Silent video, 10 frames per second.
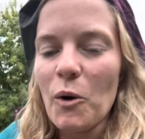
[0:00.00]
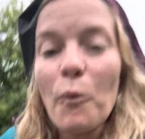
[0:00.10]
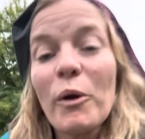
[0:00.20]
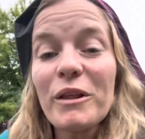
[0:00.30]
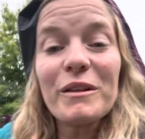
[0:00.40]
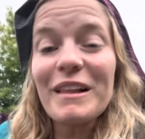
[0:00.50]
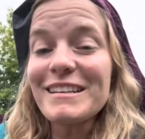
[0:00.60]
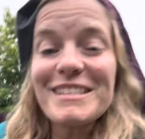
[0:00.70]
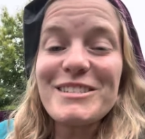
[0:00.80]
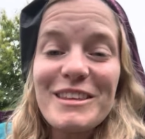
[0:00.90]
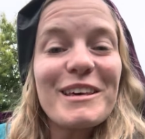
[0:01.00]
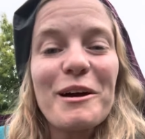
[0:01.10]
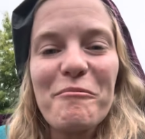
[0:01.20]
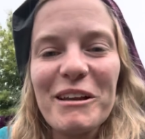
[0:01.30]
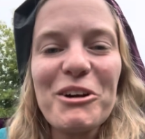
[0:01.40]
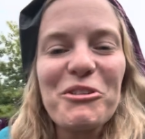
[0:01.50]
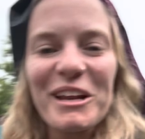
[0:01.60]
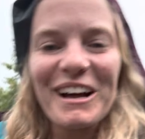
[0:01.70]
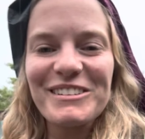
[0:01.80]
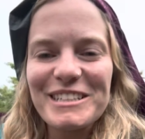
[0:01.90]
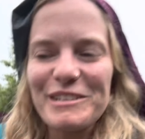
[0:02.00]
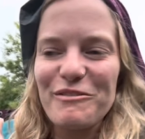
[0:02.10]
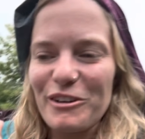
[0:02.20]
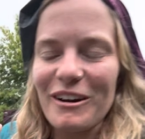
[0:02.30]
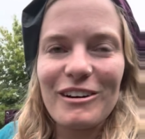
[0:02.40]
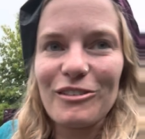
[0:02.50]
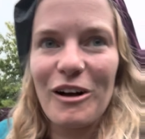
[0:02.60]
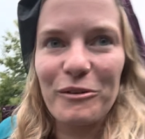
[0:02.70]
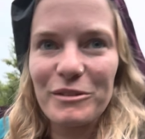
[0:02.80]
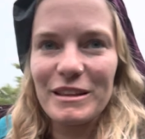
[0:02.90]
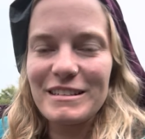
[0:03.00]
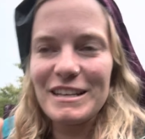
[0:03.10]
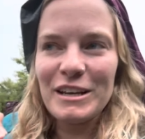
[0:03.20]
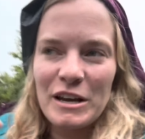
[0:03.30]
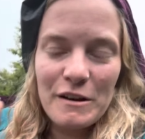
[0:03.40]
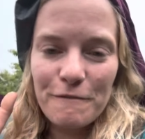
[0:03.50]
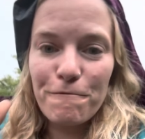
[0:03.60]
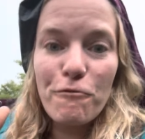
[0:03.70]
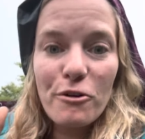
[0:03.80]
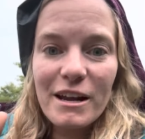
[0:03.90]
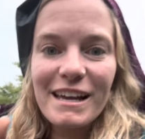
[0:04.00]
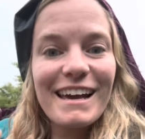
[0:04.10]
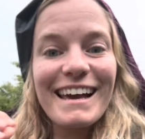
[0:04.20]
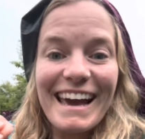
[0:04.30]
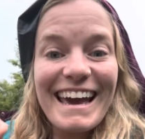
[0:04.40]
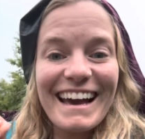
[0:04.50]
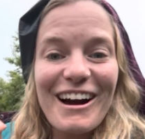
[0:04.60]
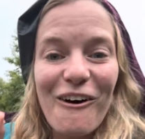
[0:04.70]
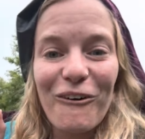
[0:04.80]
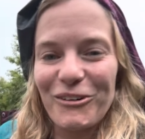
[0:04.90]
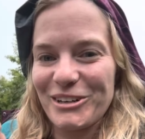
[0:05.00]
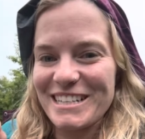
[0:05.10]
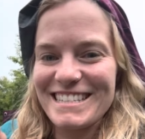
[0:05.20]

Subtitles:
one of the lessons of the Camino that I'll need to figure out along with this freaking hornet